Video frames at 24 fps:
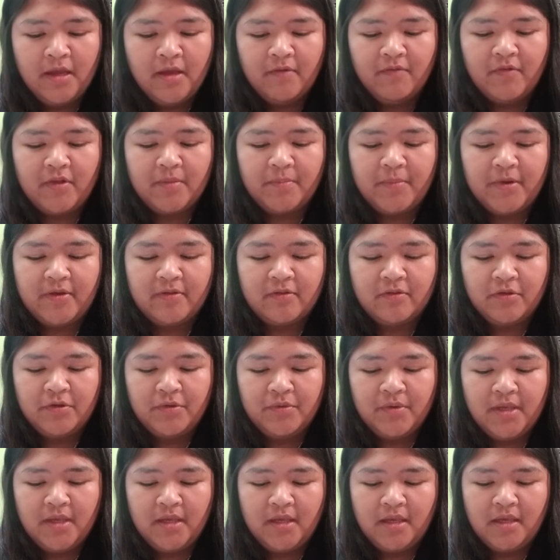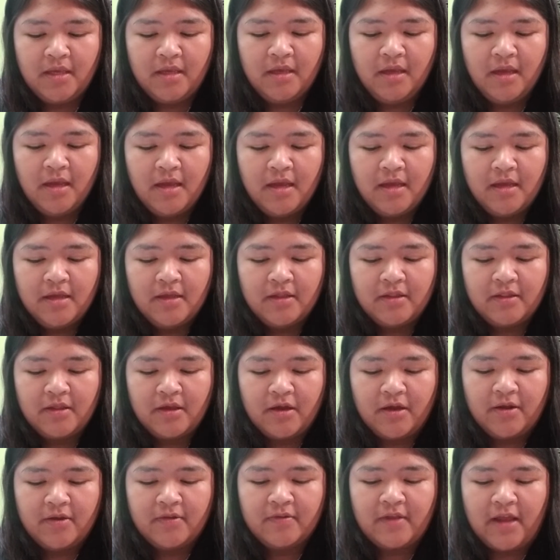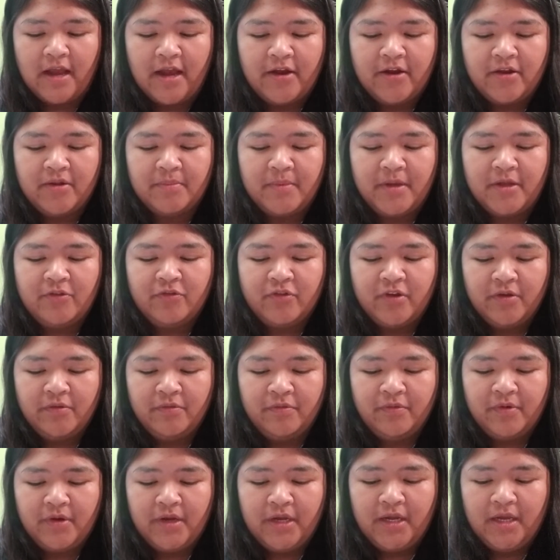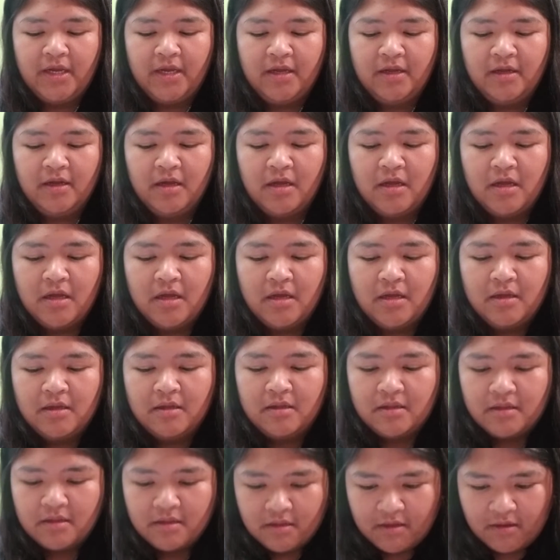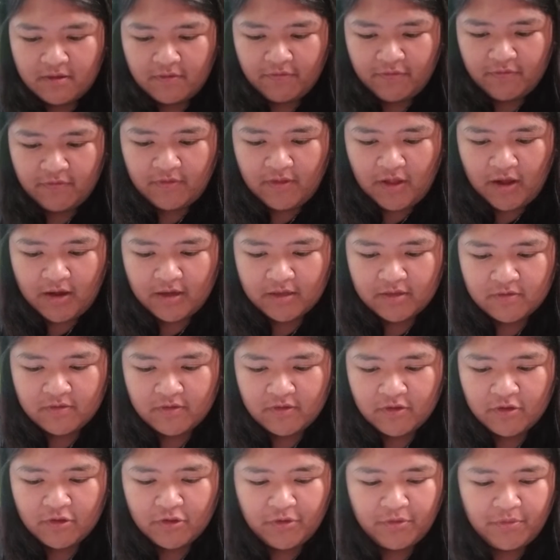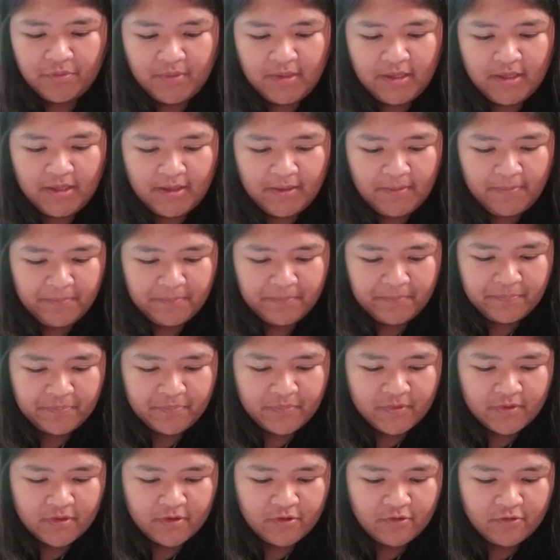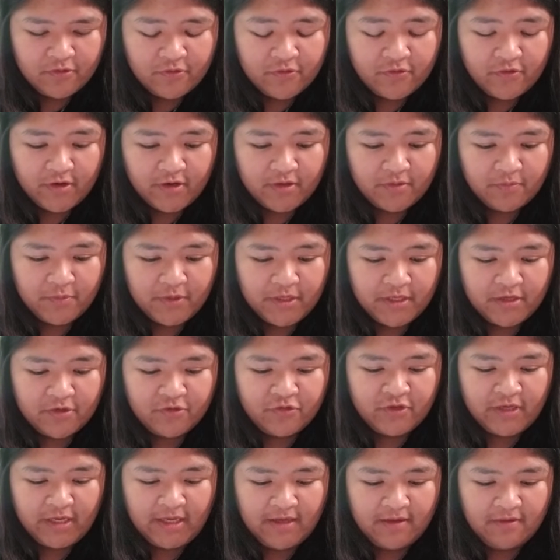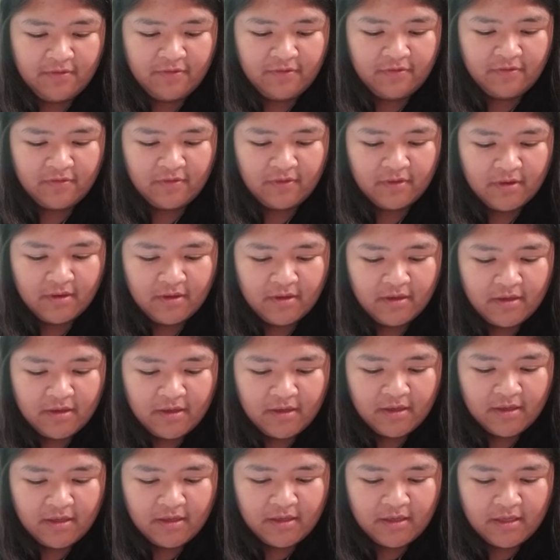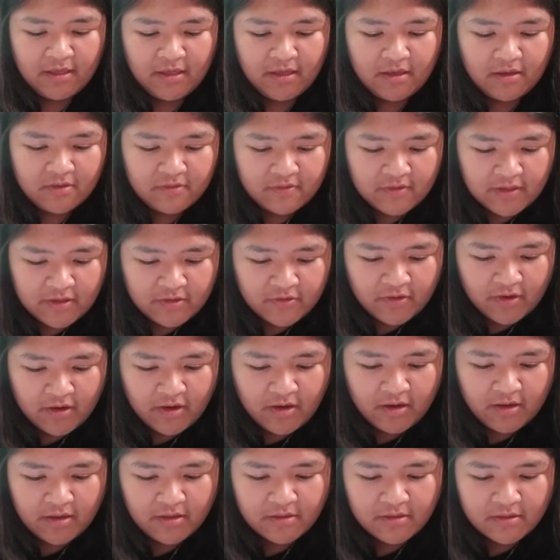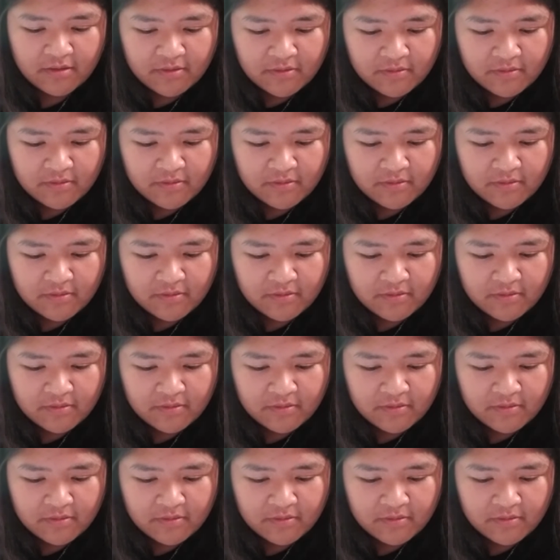Venomized Loki, there is Iron Man Jeffrey, the Flocked Louie, John Wick Chase, King Ding Dong,